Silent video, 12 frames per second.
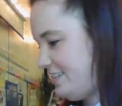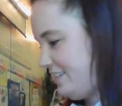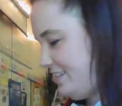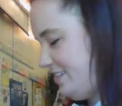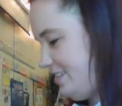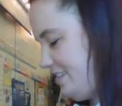
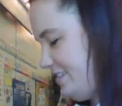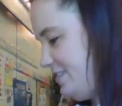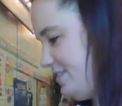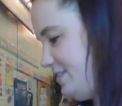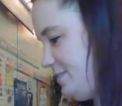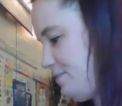
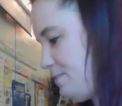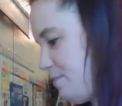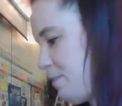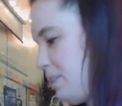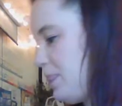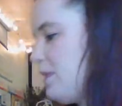
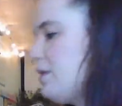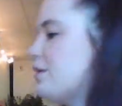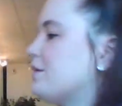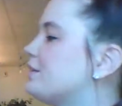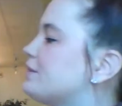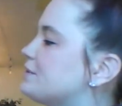
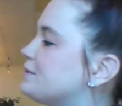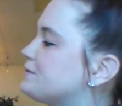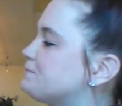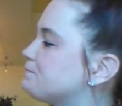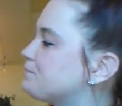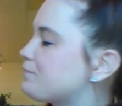
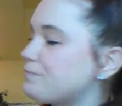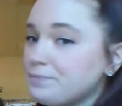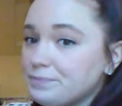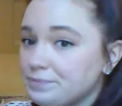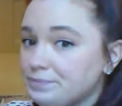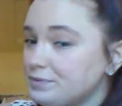
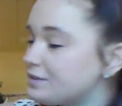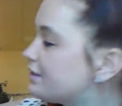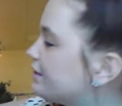(silence)